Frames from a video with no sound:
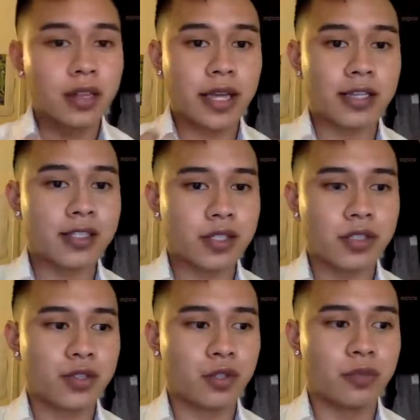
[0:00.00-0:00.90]
that's
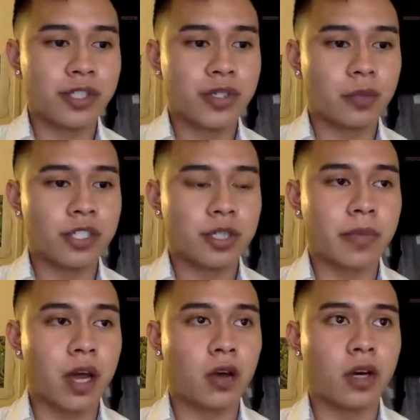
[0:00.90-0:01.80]
showed me so much
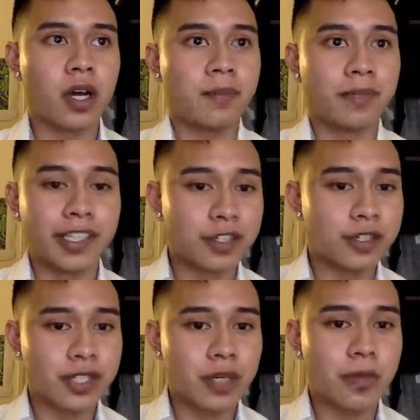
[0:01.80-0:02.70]
about
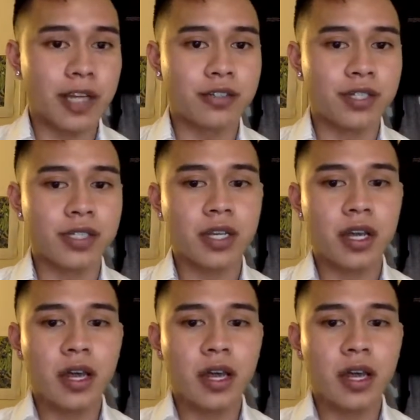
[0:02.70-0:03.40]
leadership and just